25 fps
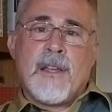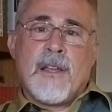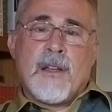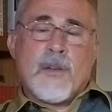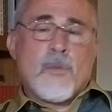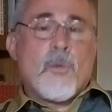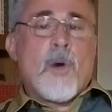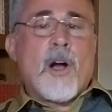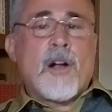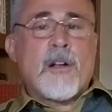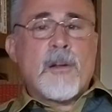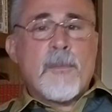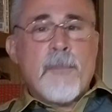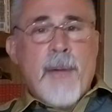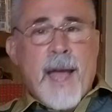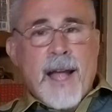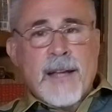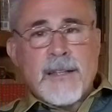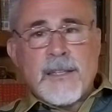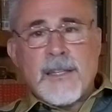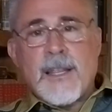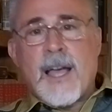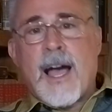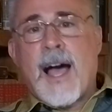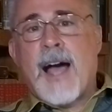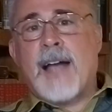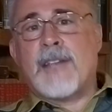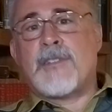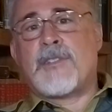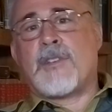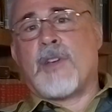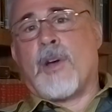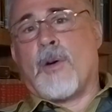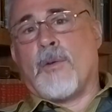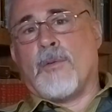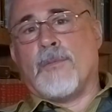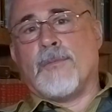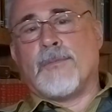Welcome back to the Hot
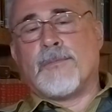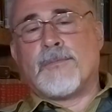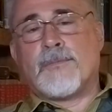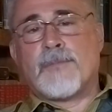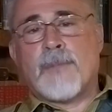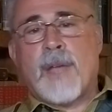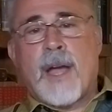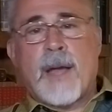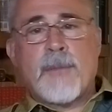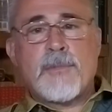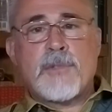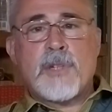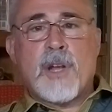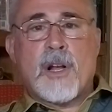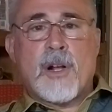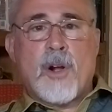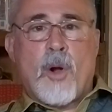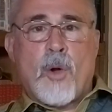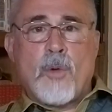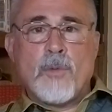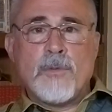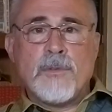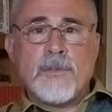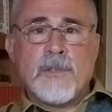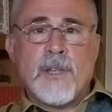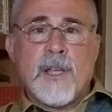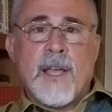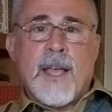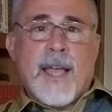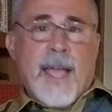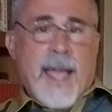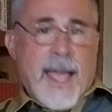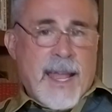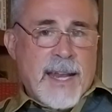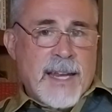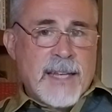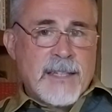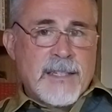Zone. I'm Chuck Holton,
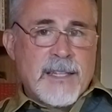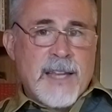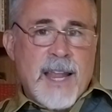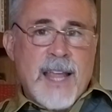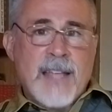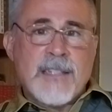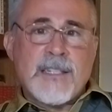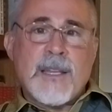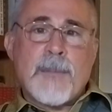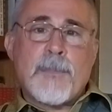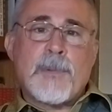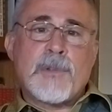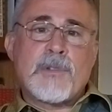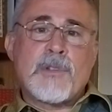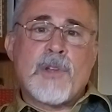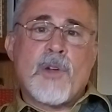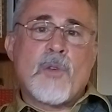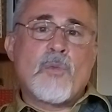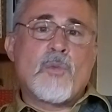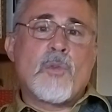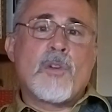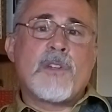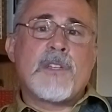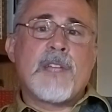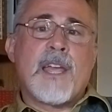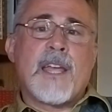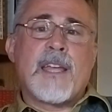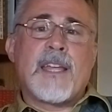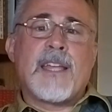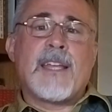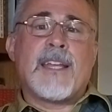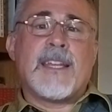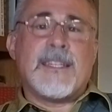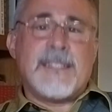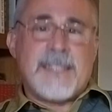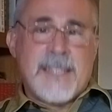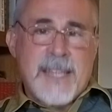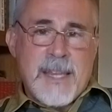and in today's episode, we're
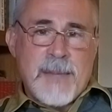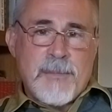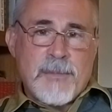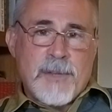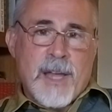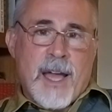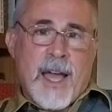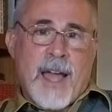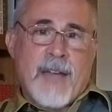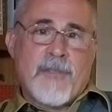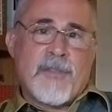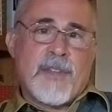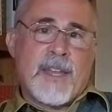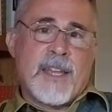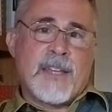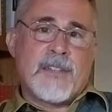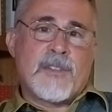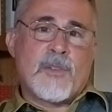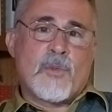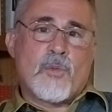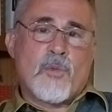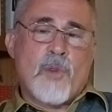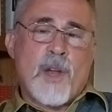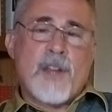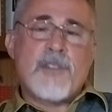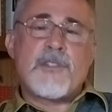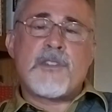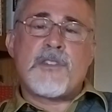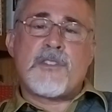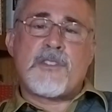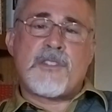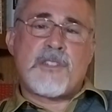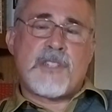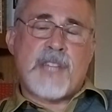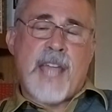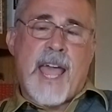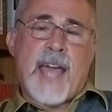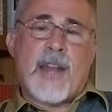taking a deep dive into Russia's
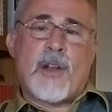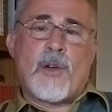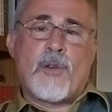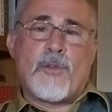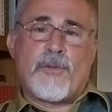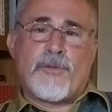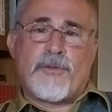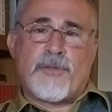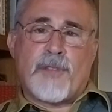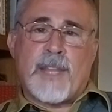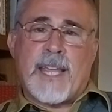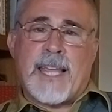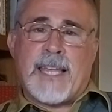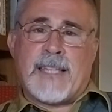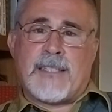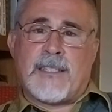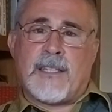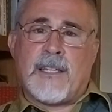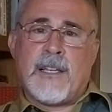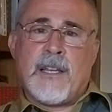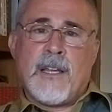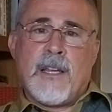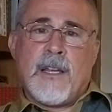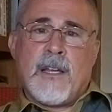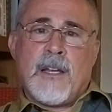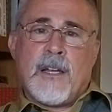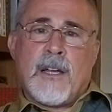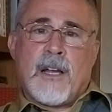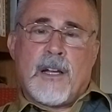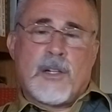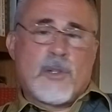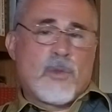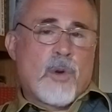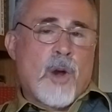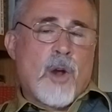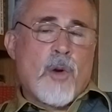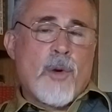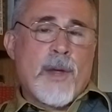shadow fleet, a
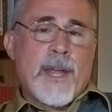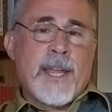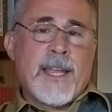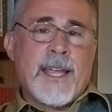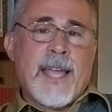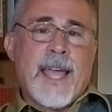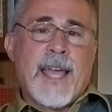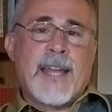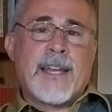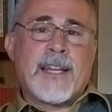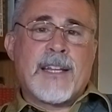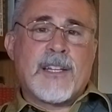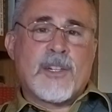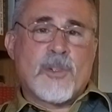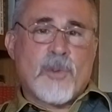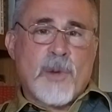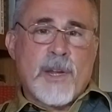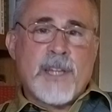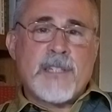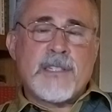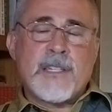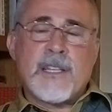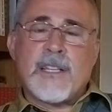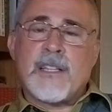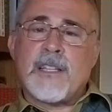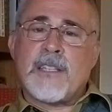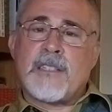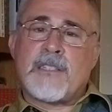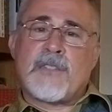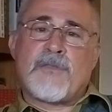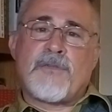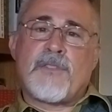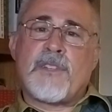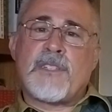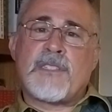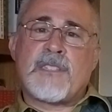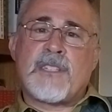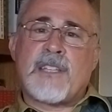growing and increasingly
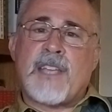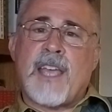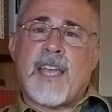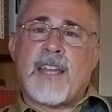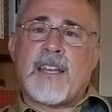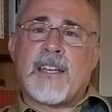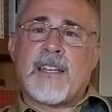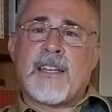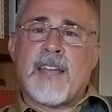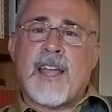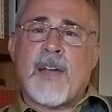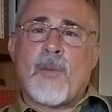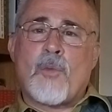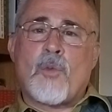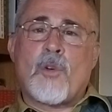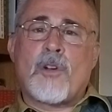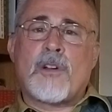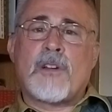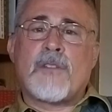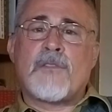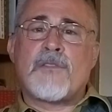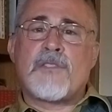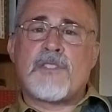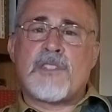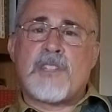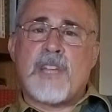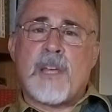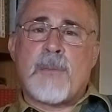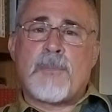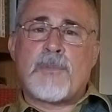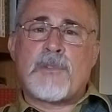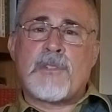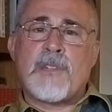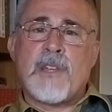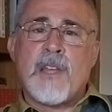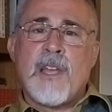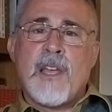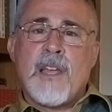sophisticated network of
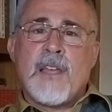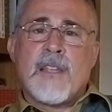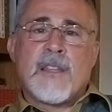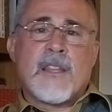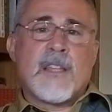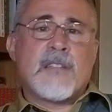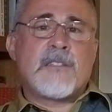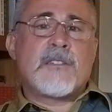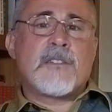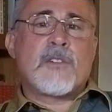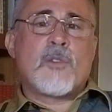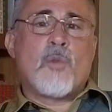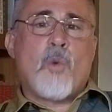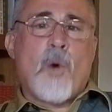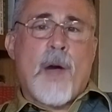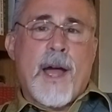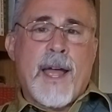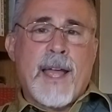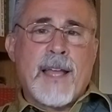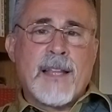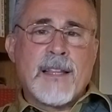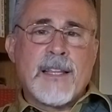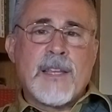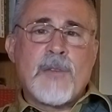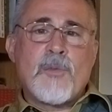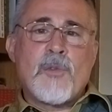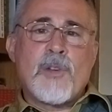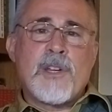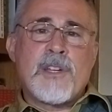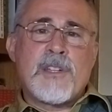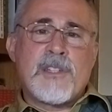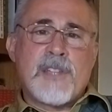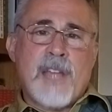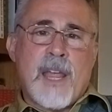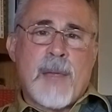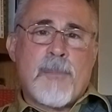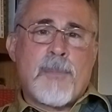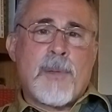ships that's quietly
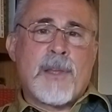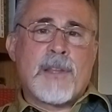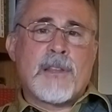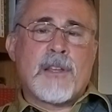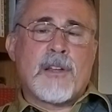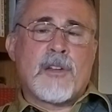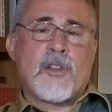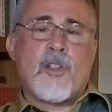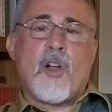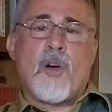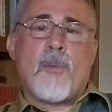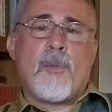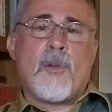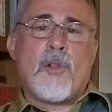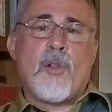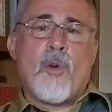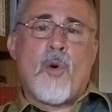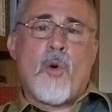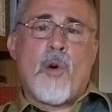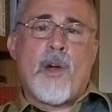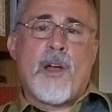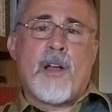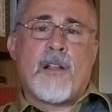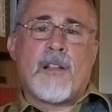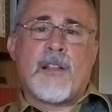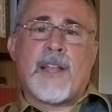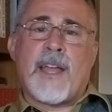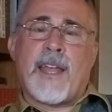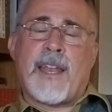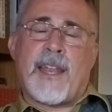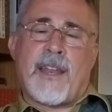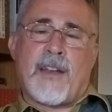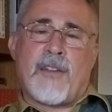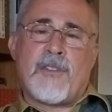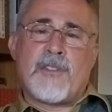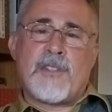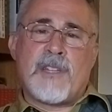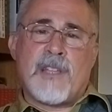reshaping the global oil and
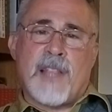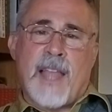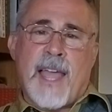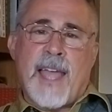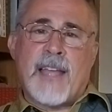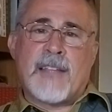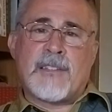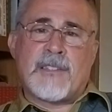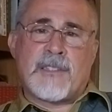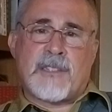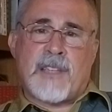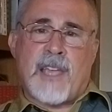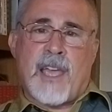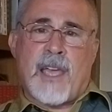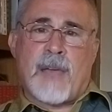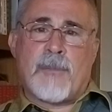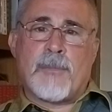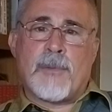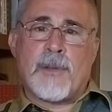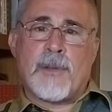energy landscape.